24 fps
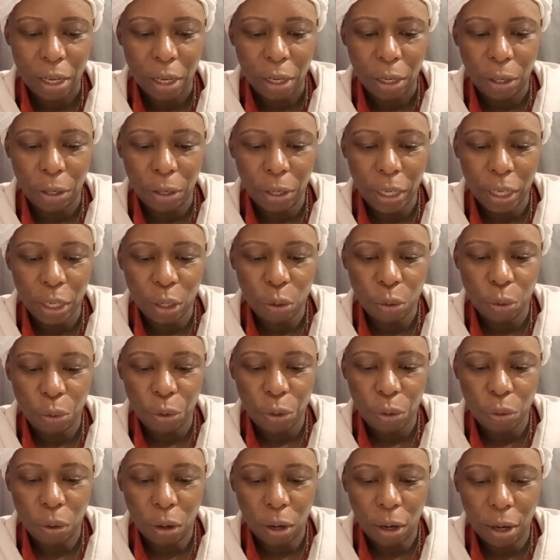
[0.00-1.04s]
learning who
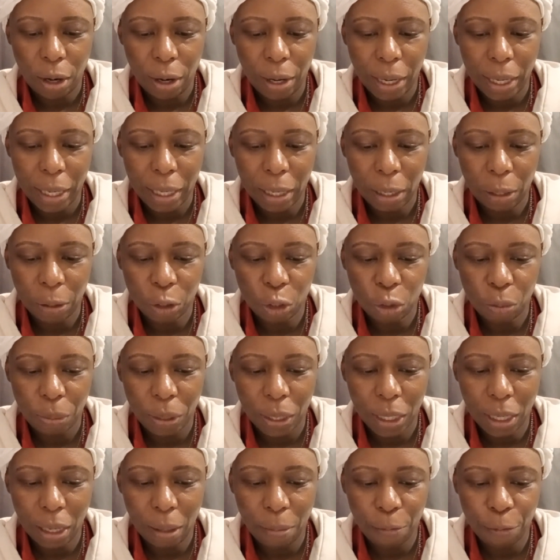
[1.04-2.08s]
you are and how to
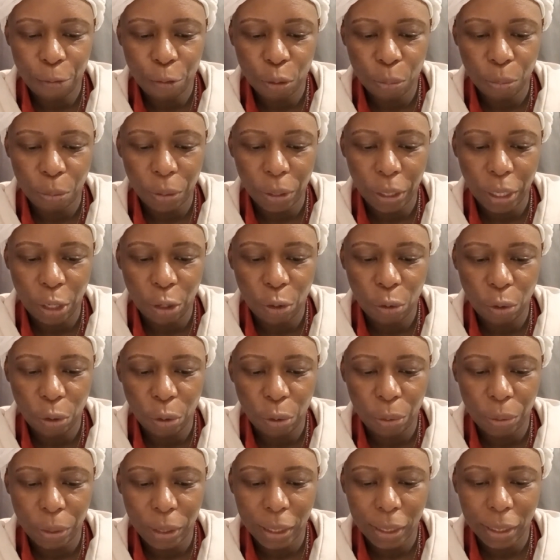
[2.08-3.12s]
be comfortable in your
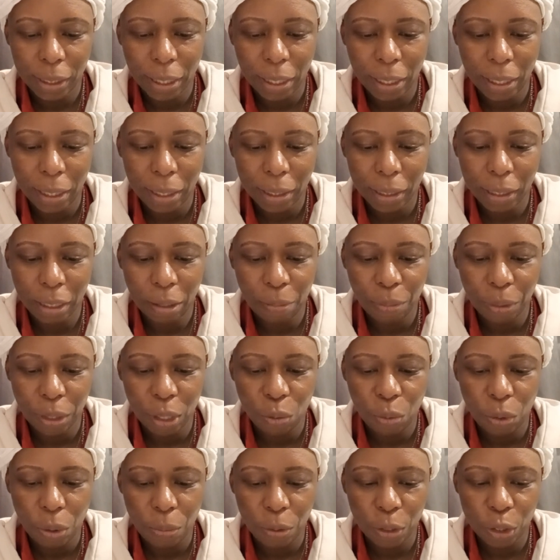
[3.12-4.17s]
own skin is
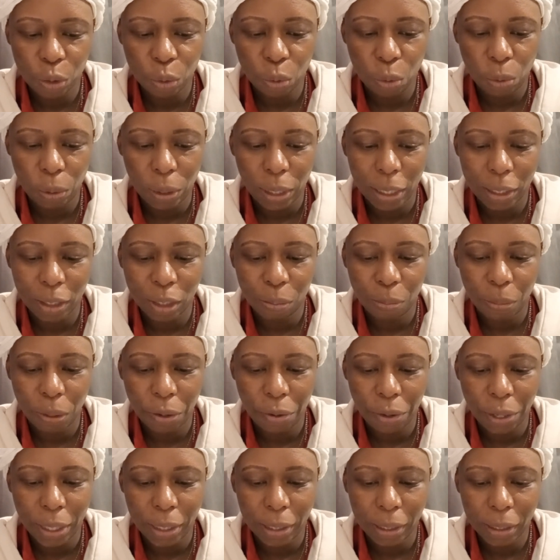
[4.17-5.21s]
something we must all
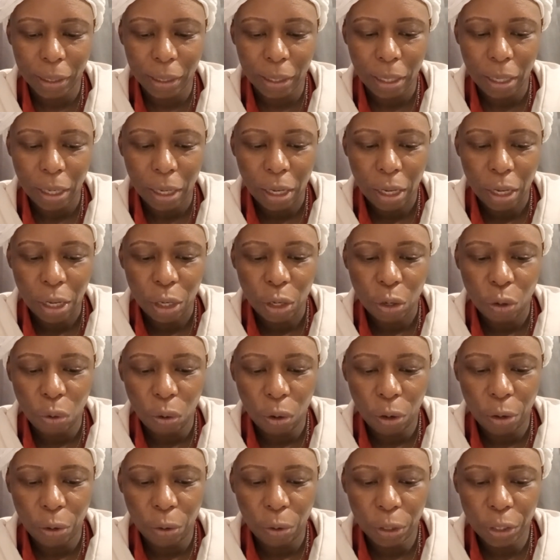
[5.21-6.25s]
experience you
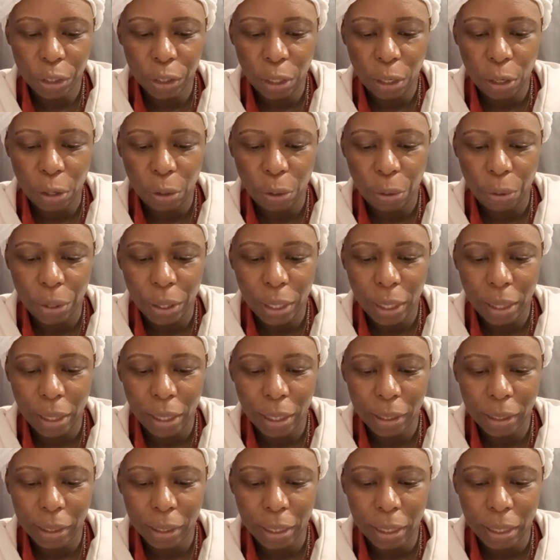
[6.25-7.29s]
are not alone in
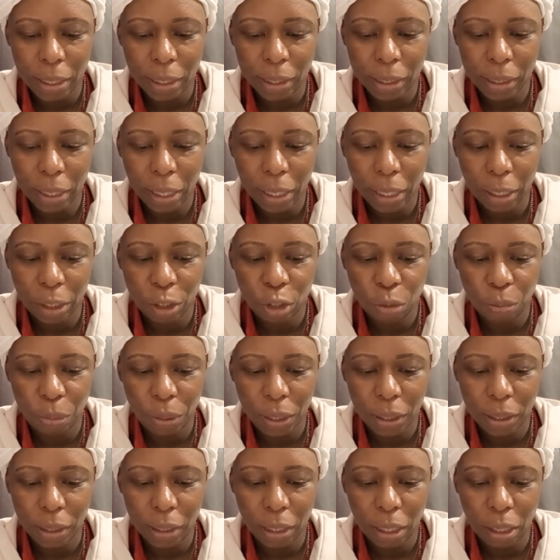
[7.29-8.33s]
this the desire to be
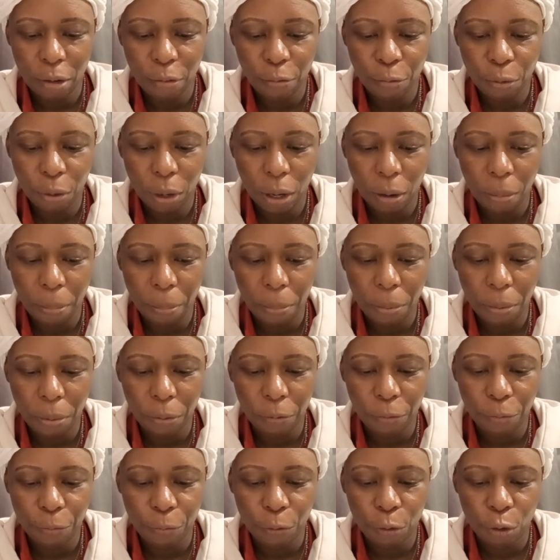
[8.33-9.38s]
seen for our
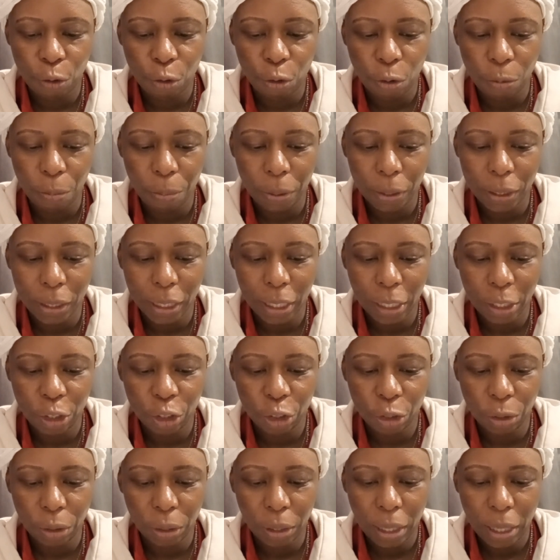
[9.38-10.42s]
true
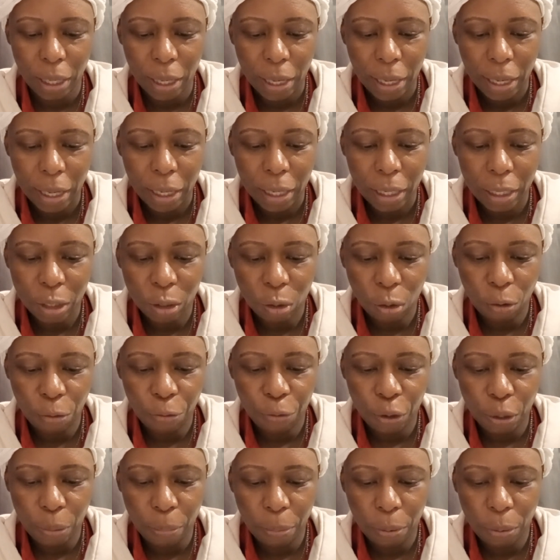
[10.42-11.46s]
potential is
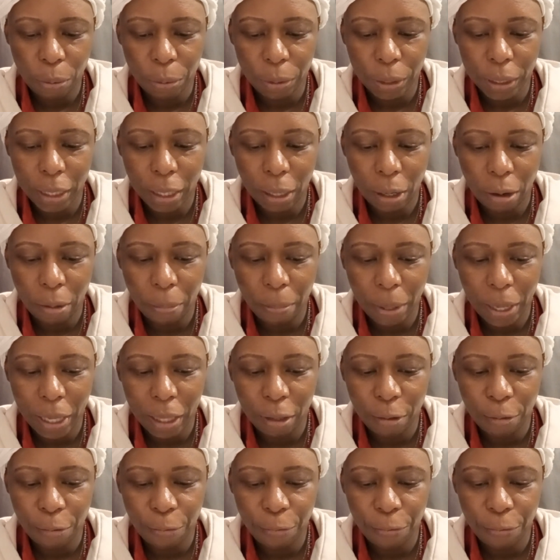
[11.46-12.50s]
often pulled down by the